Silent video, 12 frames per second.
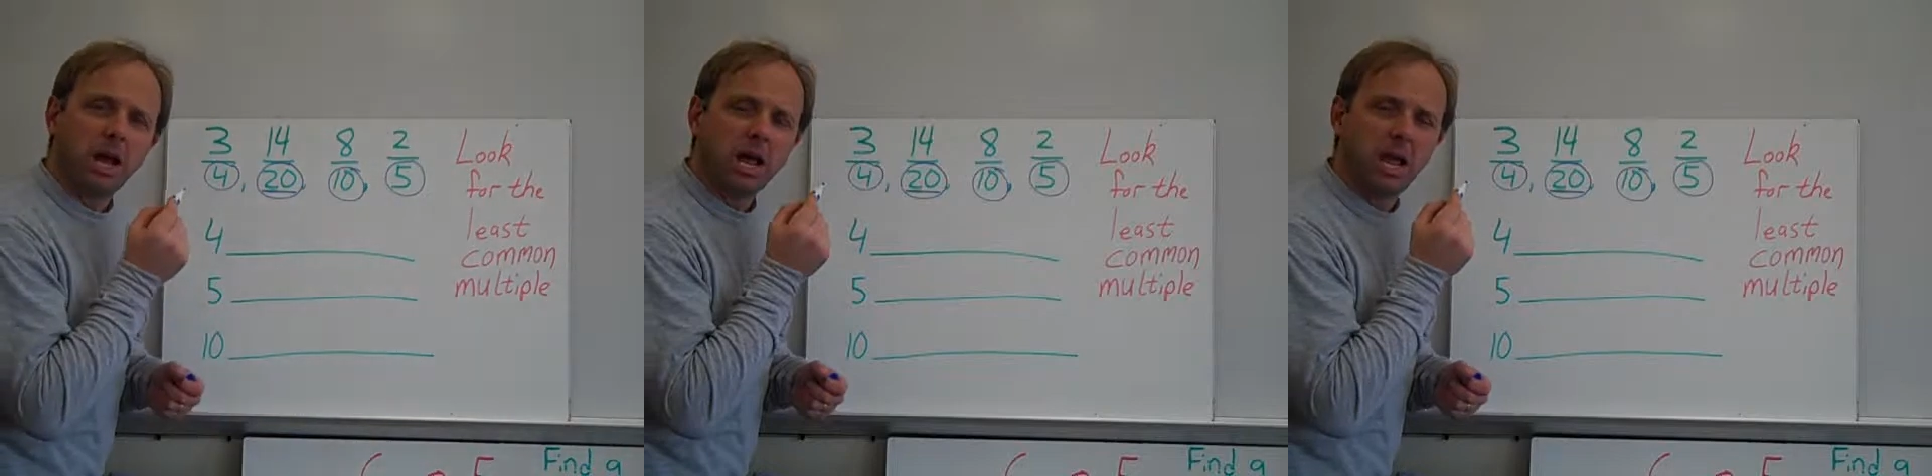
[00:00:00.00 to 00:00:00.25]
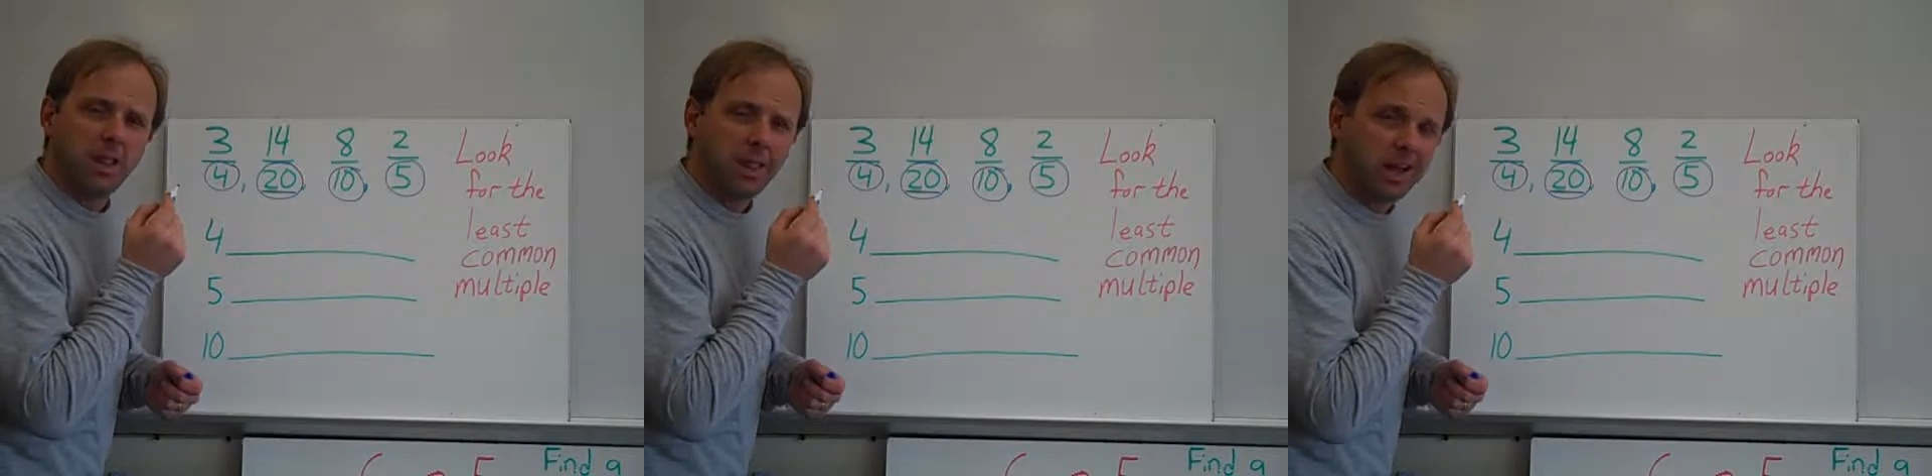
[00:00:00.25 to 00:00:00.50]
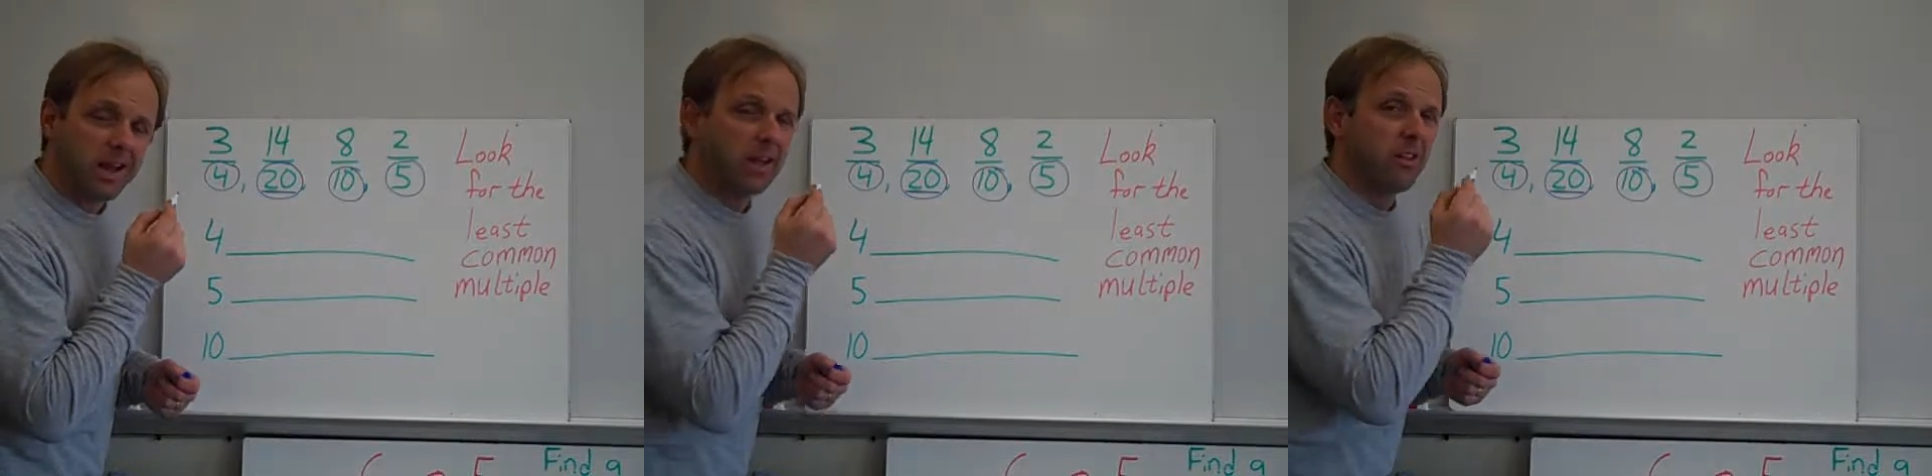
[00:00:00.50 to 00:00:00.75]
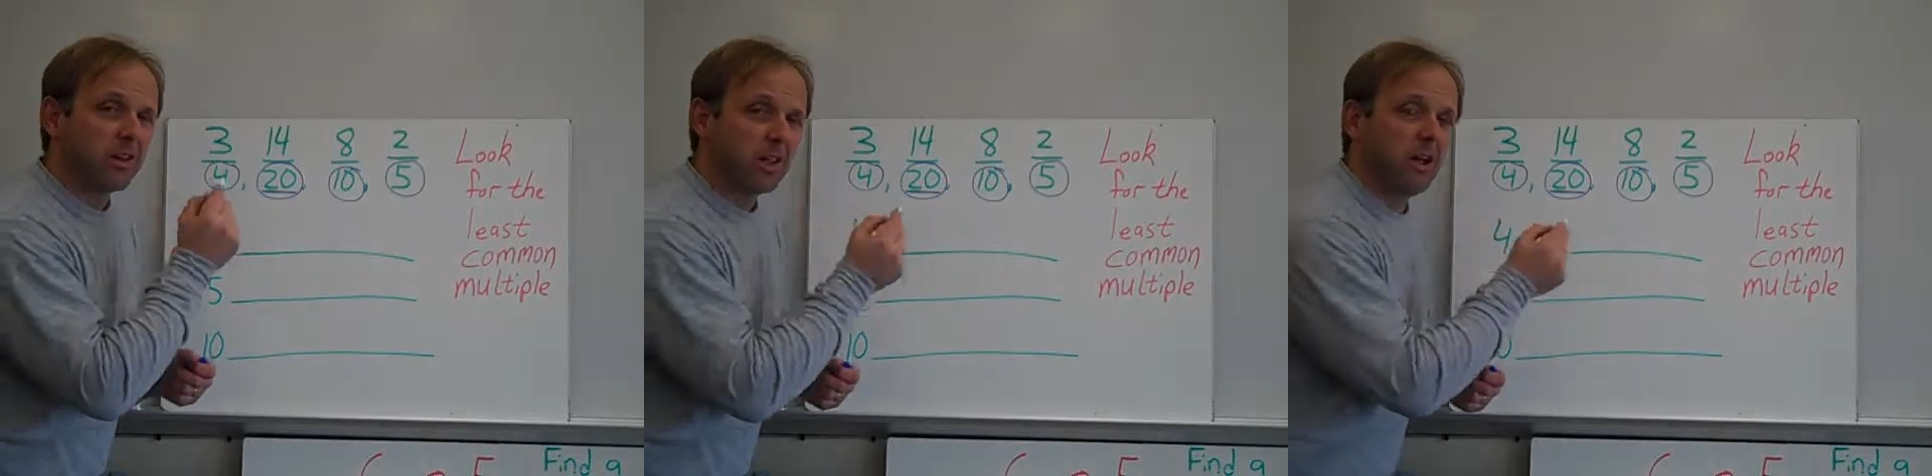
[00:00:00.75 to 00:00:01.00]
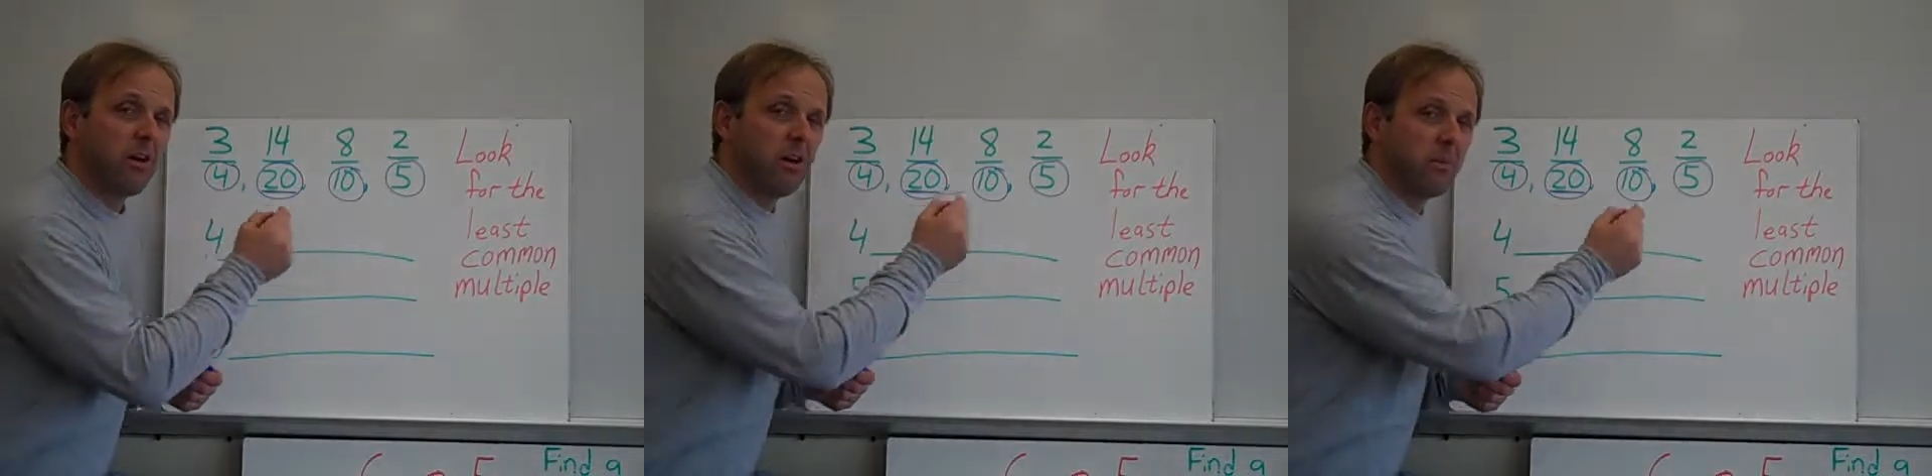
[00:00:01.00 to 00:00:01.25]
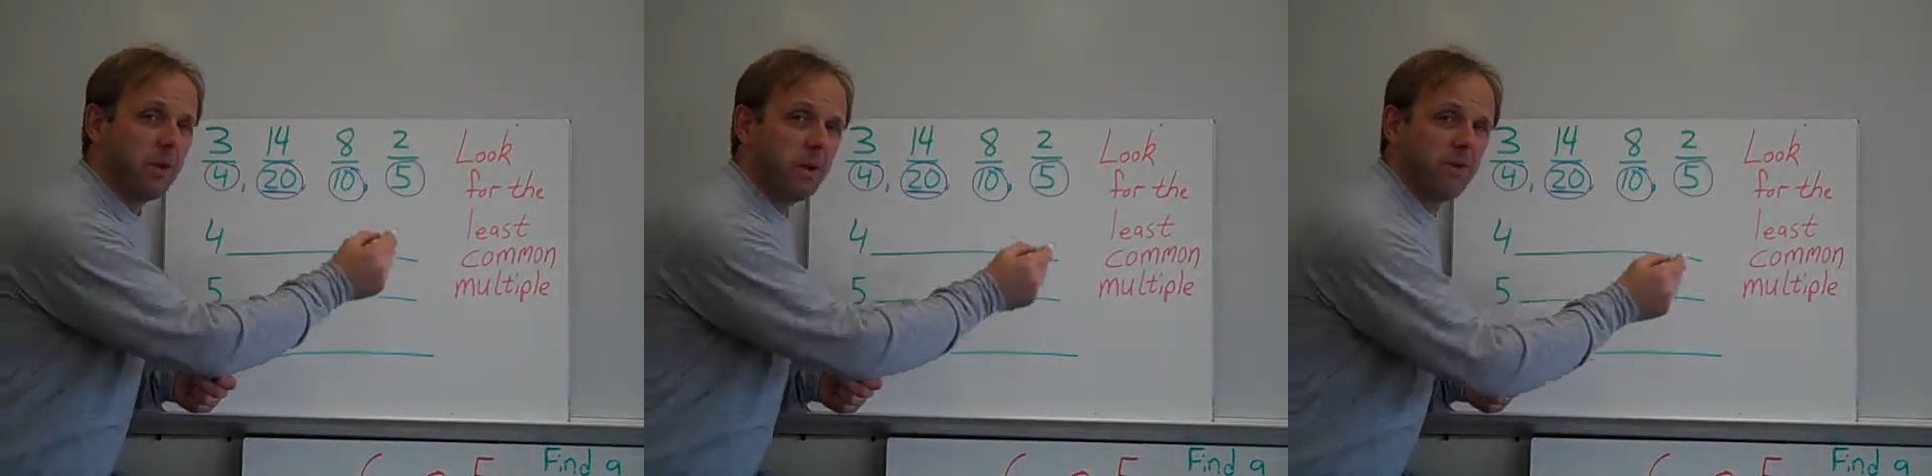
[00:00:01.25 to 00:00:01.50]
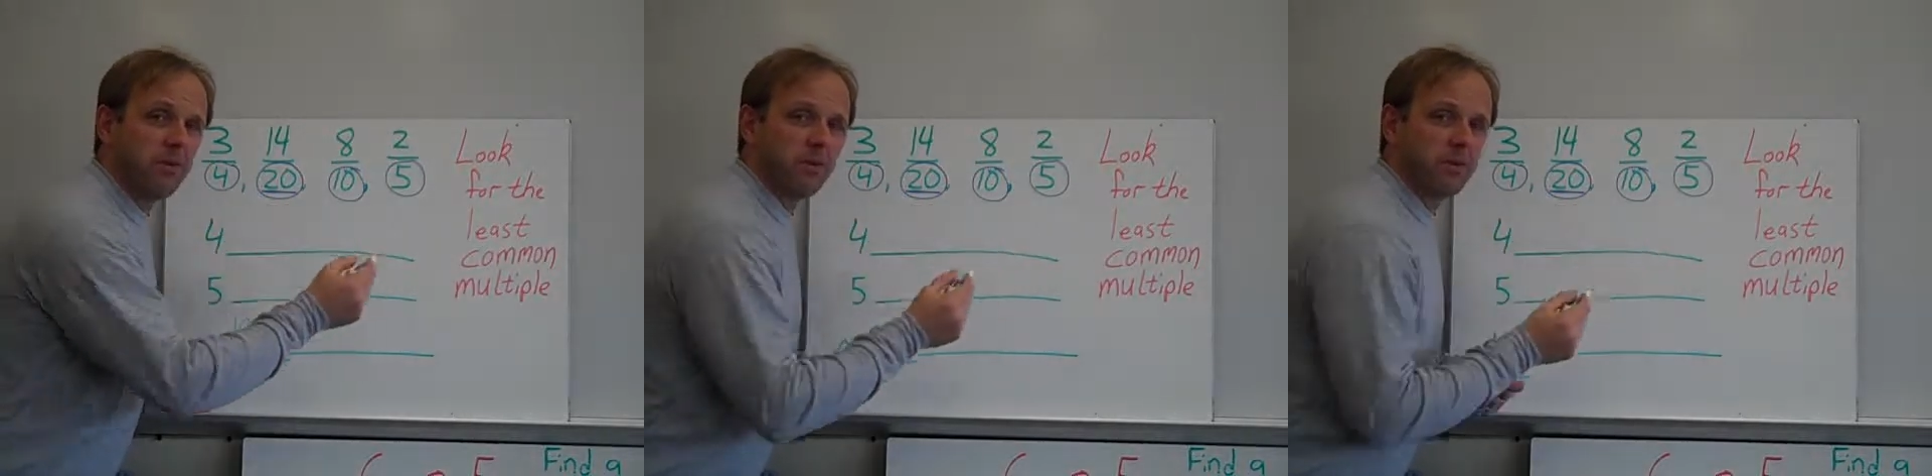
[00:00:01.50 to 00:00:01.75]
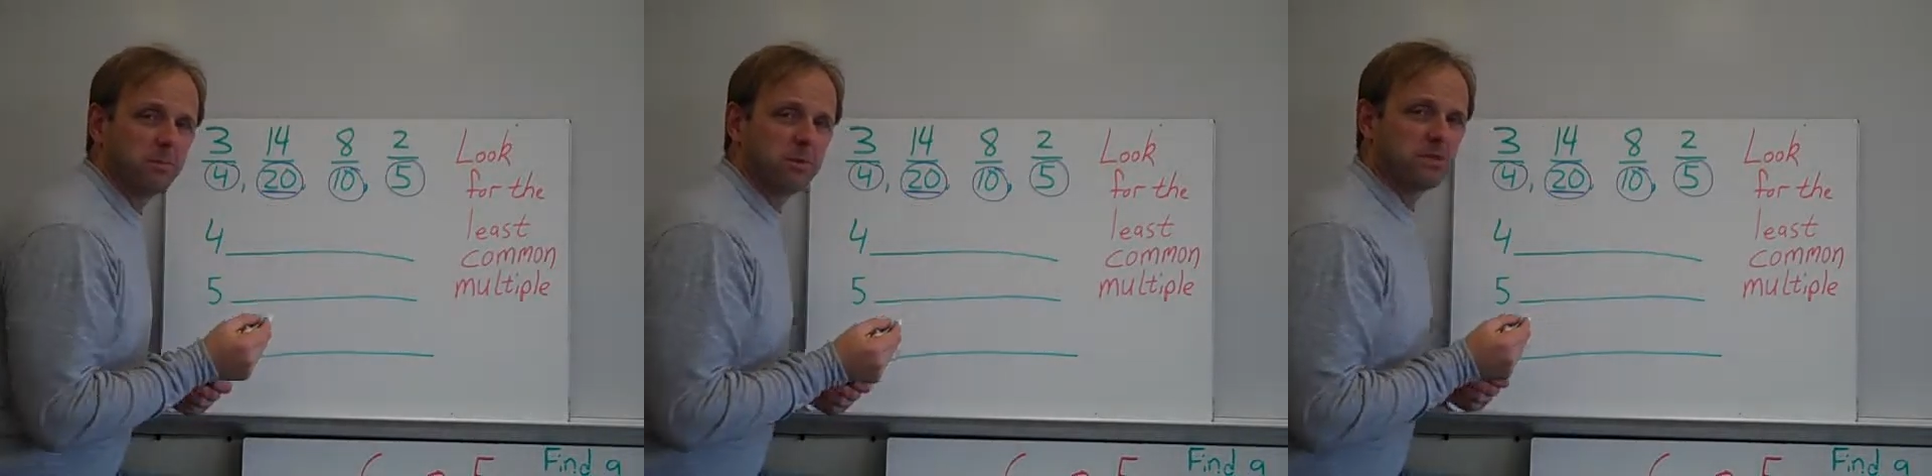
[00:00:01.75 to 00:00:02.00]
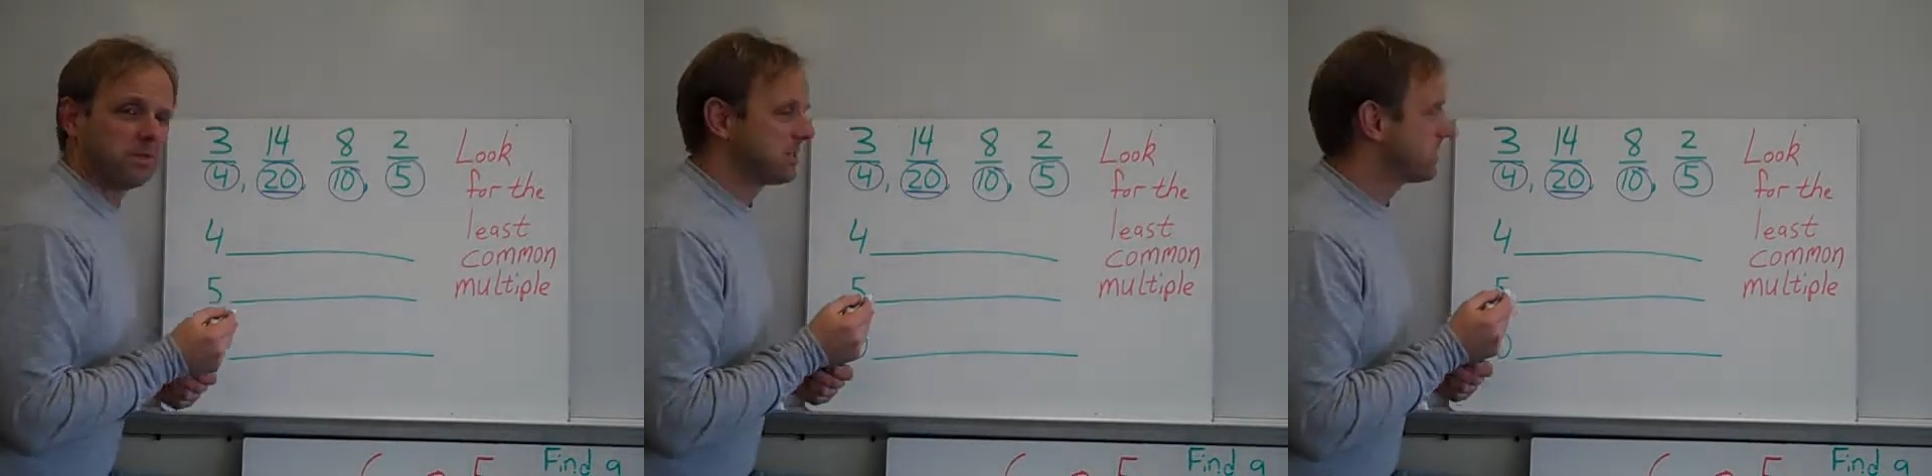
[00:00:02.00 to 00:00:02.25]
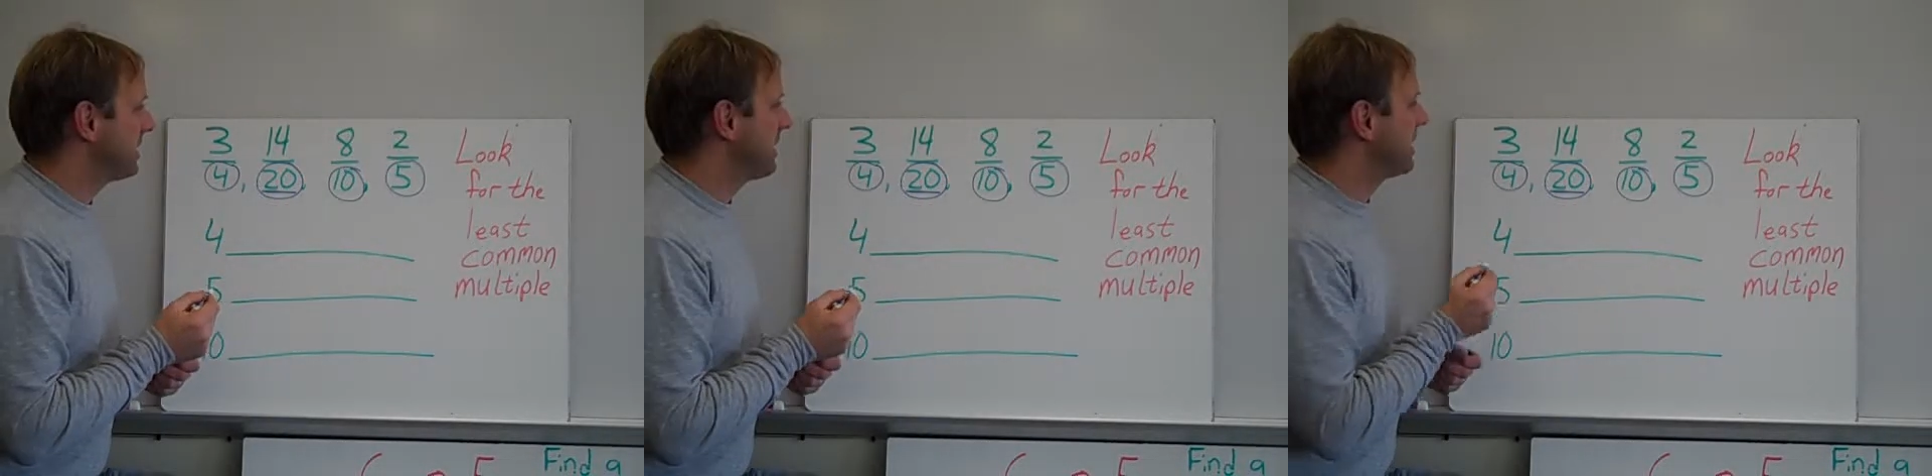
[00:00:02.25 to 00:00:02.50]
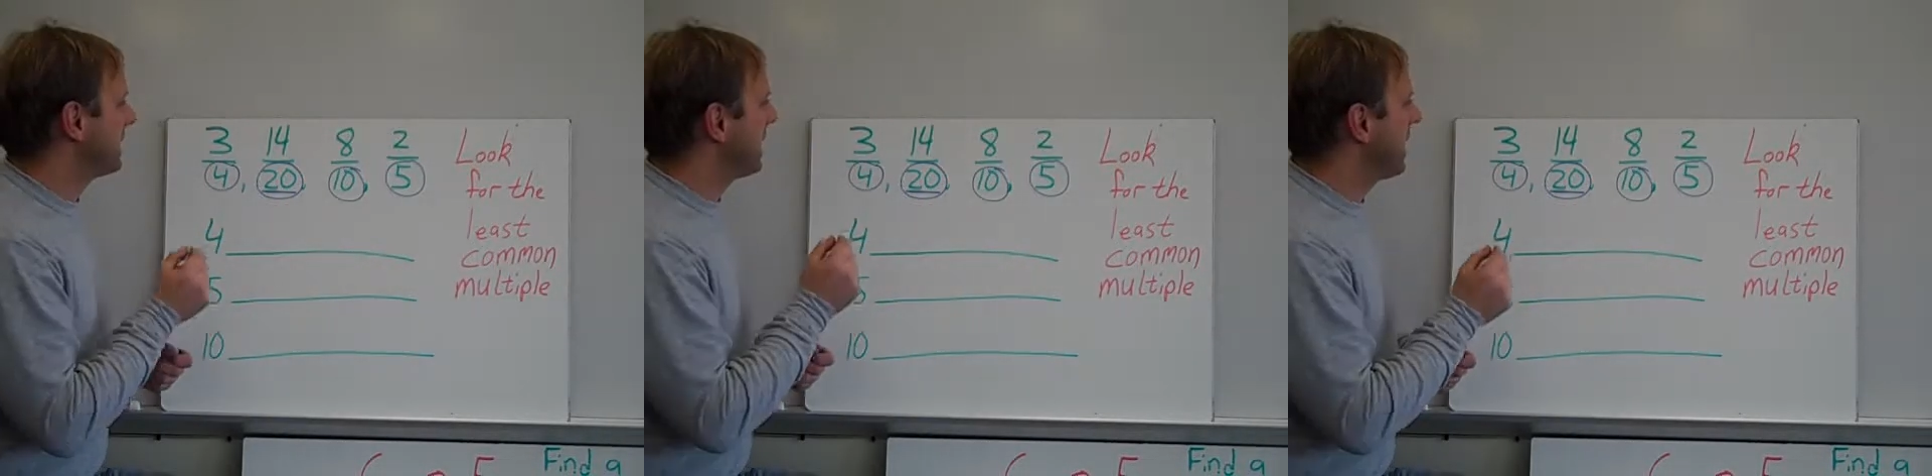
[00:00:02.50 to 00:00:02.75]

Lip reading: And then I look at all my other numbers and see,